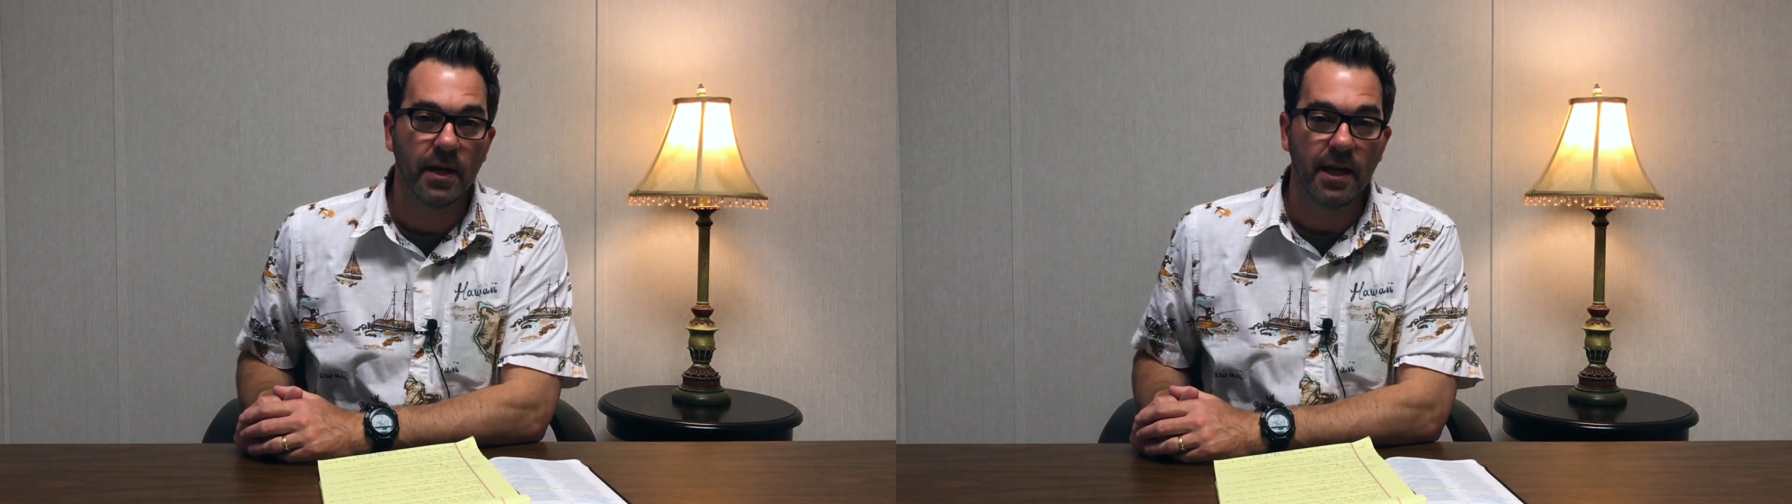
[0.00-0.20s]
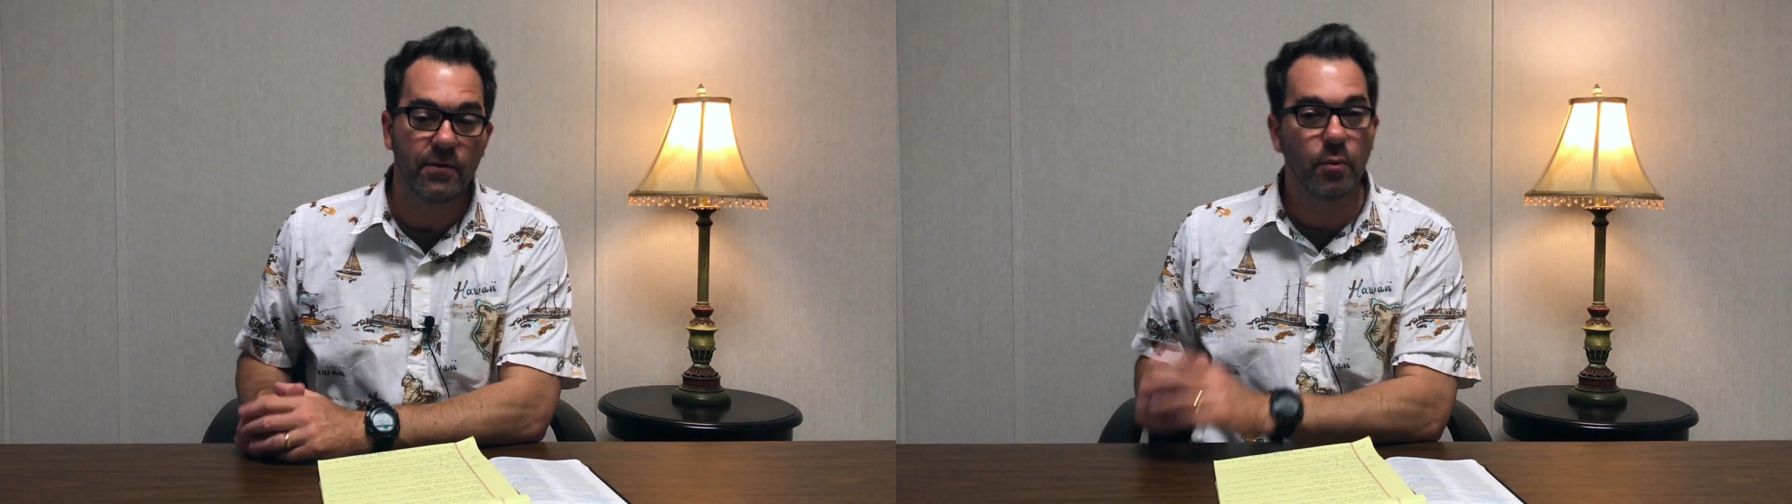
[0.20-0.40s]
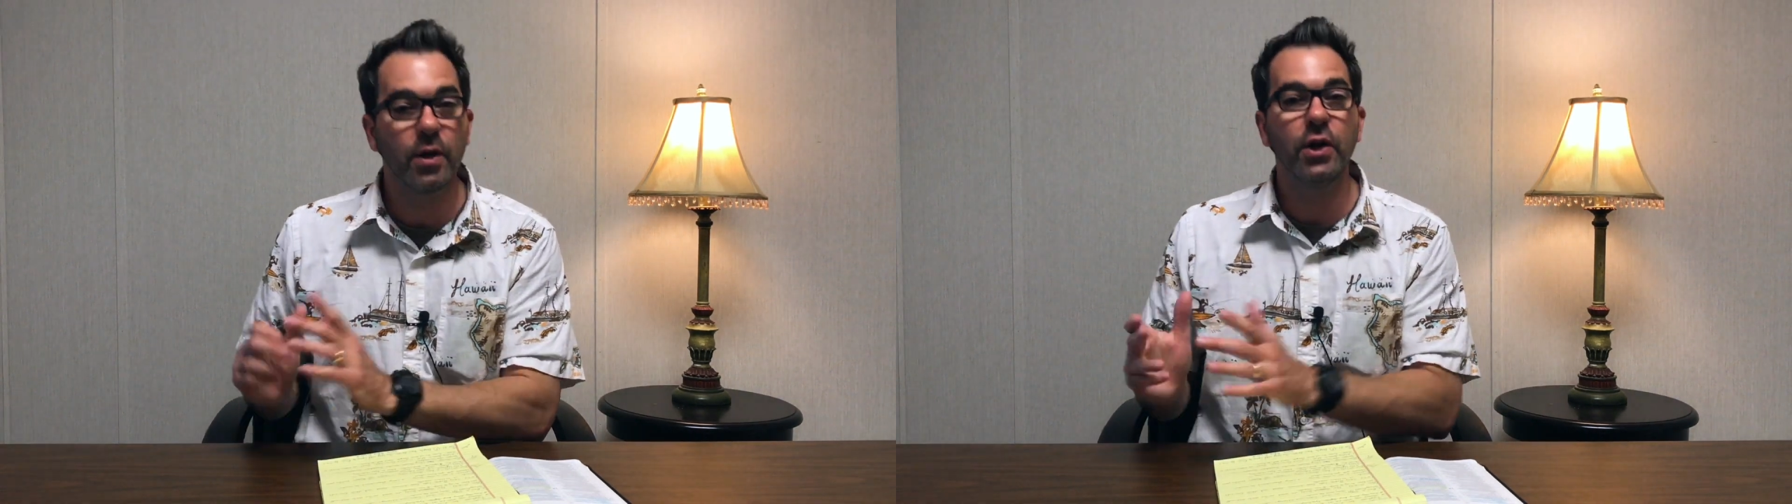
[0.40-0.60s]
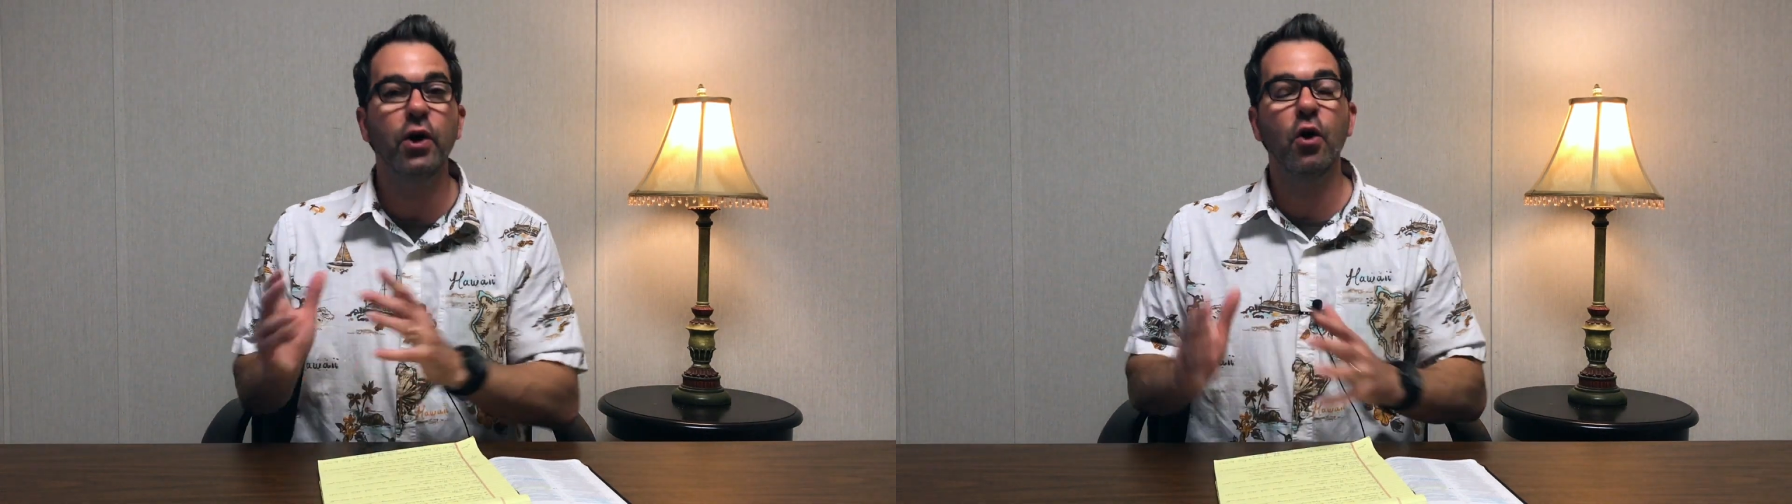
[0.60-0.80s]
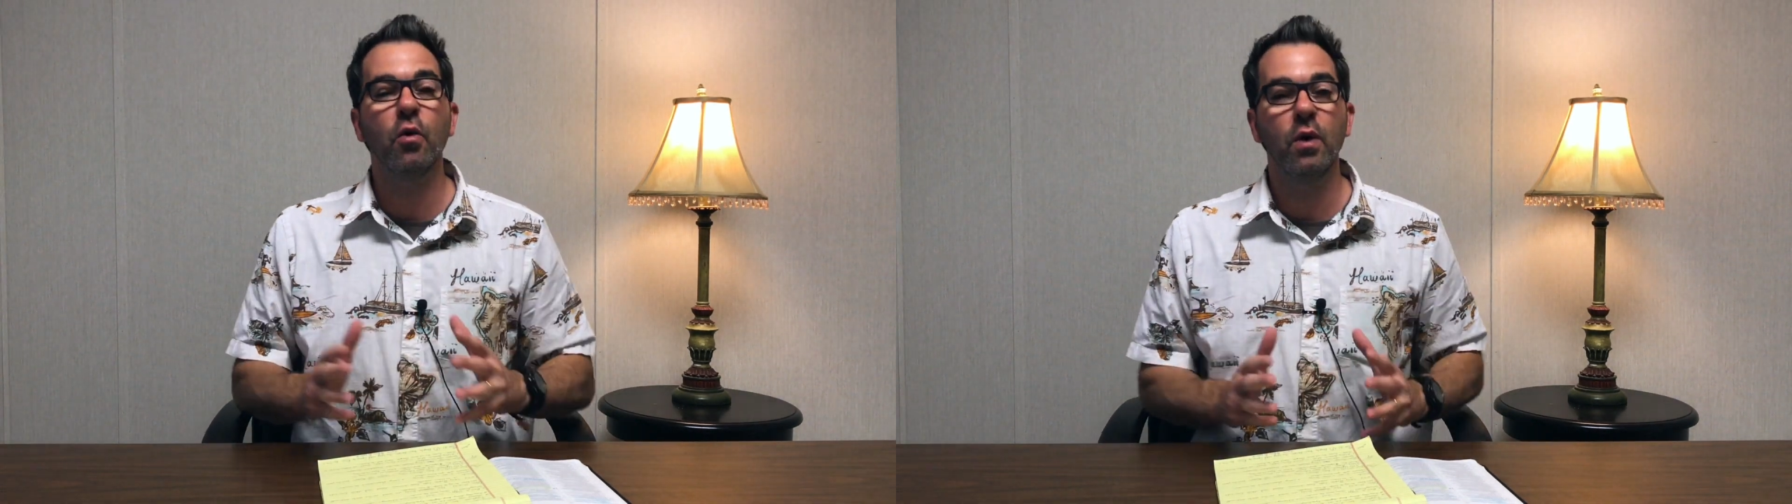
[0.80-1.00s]
If you want to
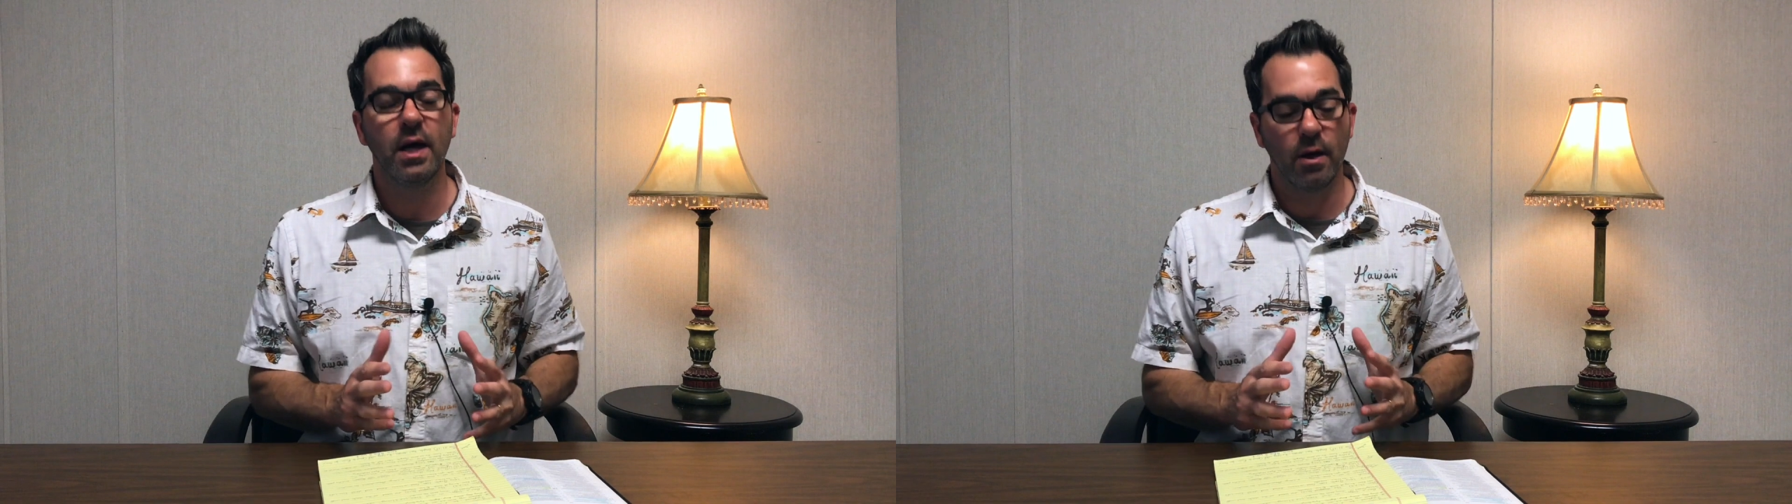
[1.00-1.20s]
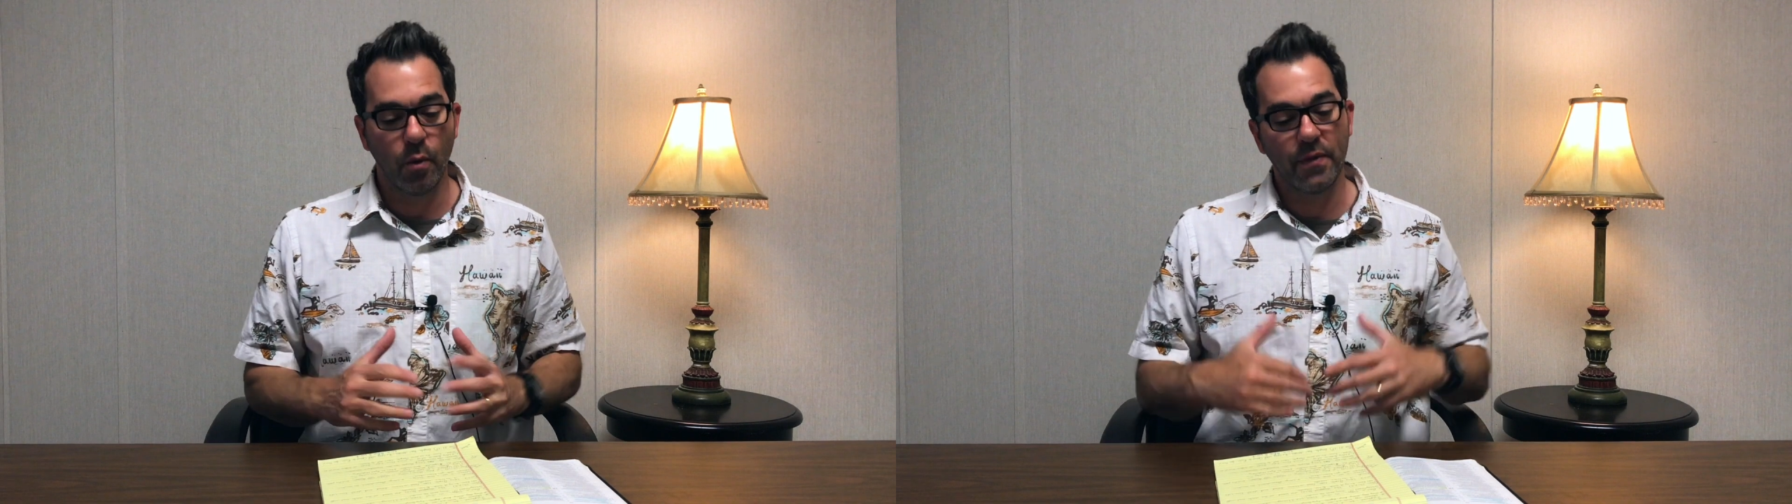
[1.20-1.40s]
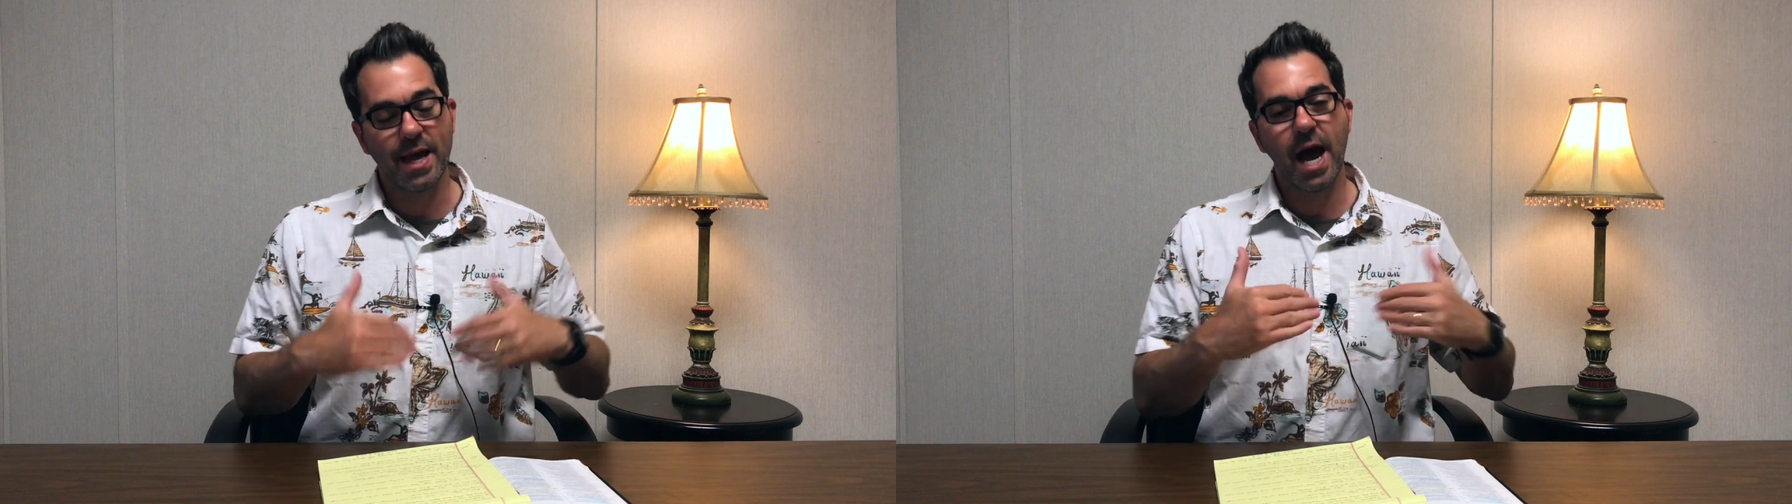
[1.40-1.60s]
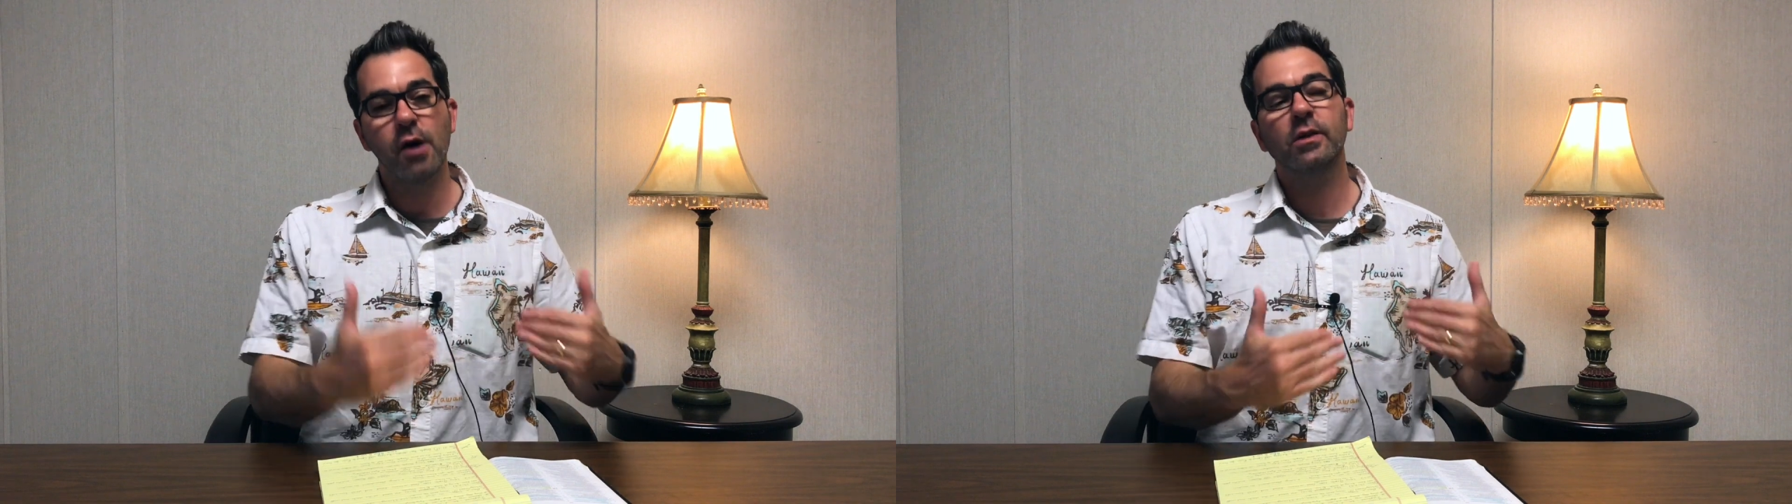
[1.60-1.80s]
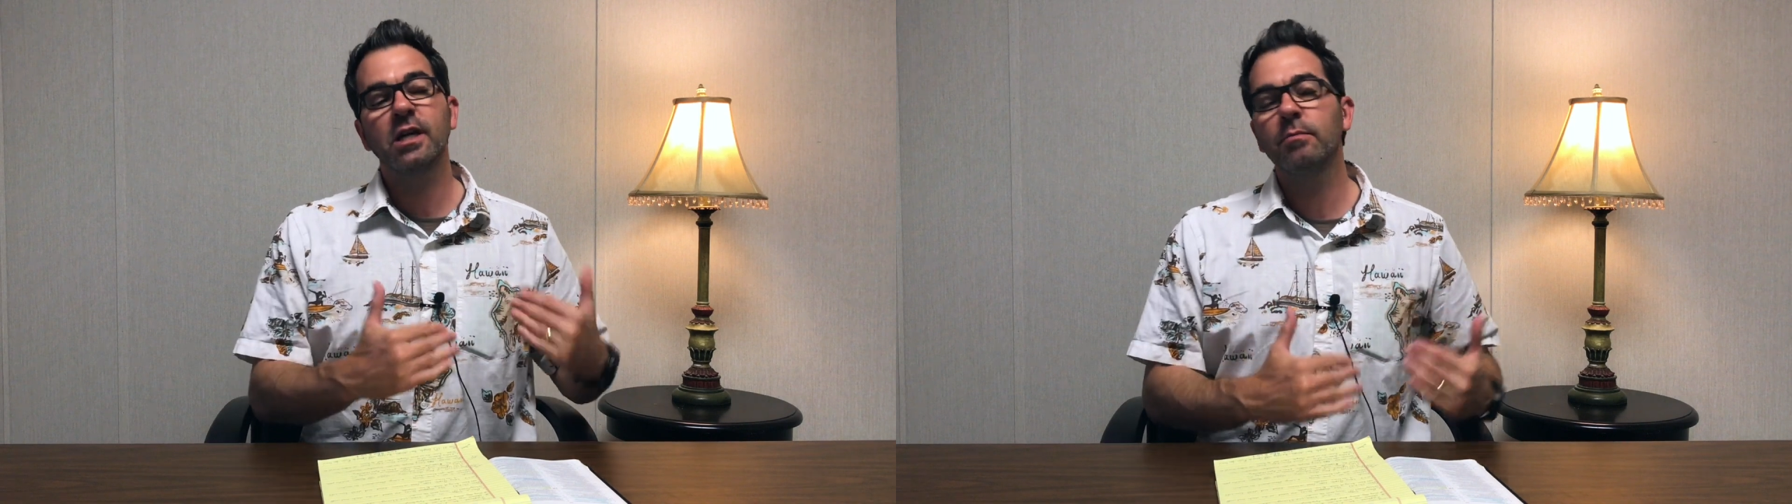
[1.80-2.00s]
know what the
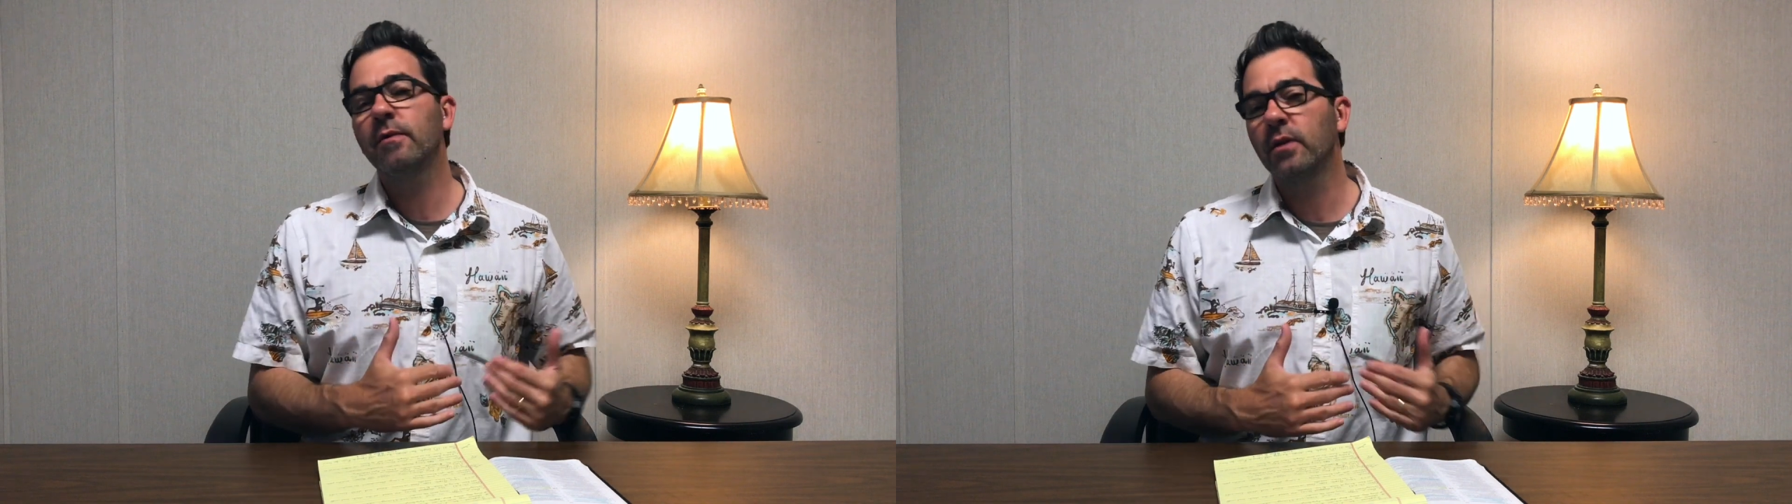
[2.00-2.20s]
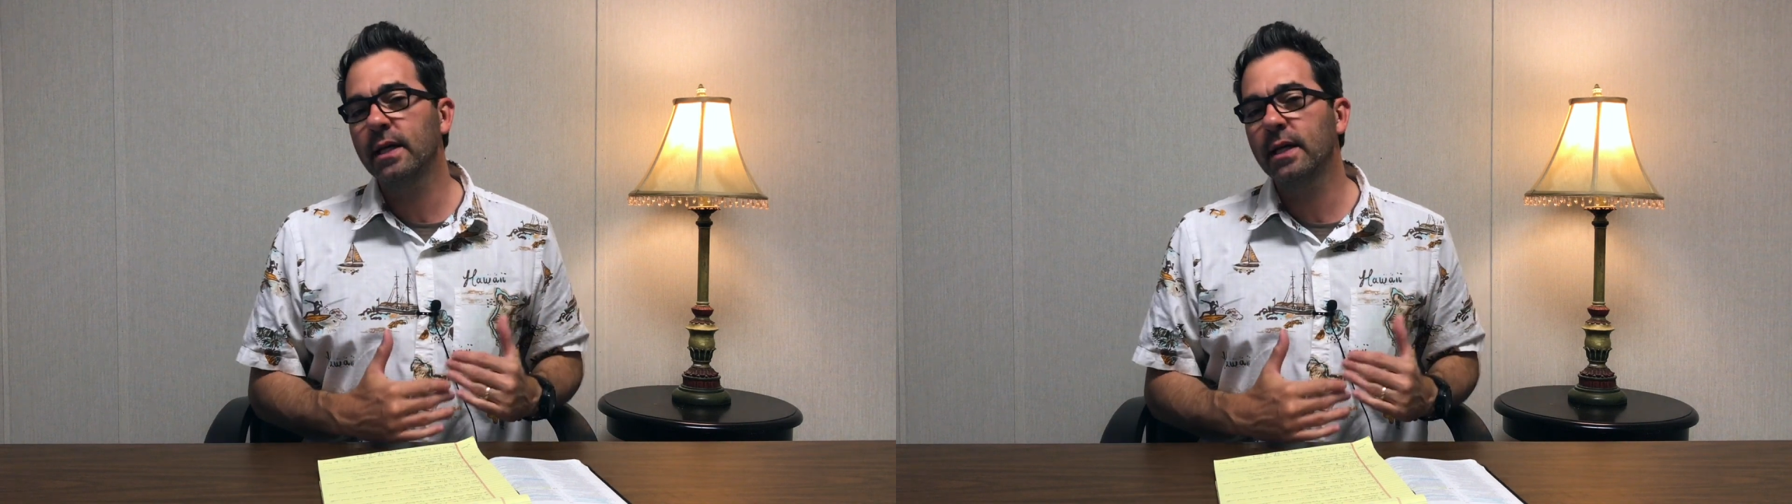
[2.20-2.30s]
outcome of